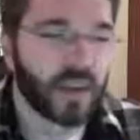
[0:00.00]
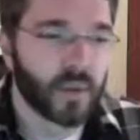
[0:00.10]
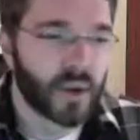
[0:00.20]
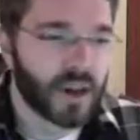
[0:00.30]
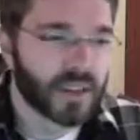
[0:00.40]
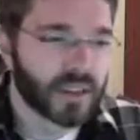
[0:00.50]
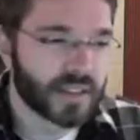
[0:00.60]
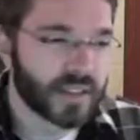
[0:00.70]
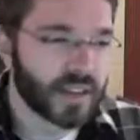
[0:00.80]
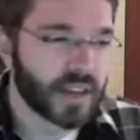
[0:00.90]

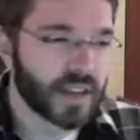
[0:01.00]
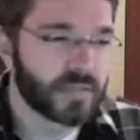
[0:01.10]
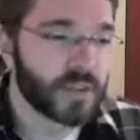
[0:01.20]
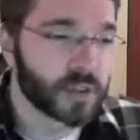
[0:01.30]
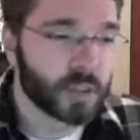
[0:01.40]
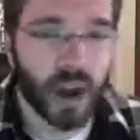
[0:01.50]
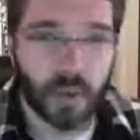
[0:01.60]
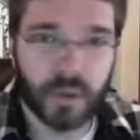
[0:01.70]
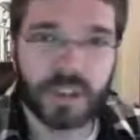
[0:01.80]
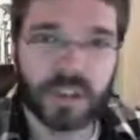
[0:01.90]
was if used
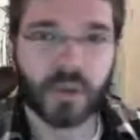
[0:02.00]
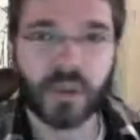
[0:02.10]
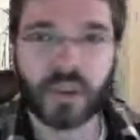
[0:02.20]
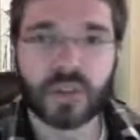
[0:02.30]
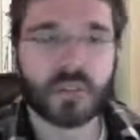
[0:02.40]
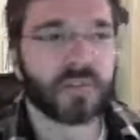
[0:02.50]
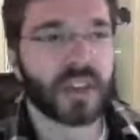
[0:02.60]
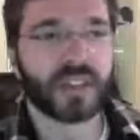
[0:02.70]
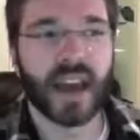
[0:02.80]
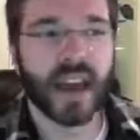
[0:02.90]
properly, school can be
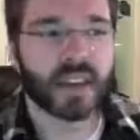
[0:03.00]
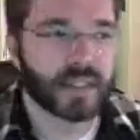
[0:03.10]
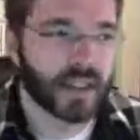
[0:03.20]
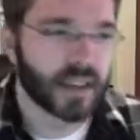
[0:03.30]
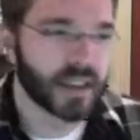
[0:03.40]
fantastic.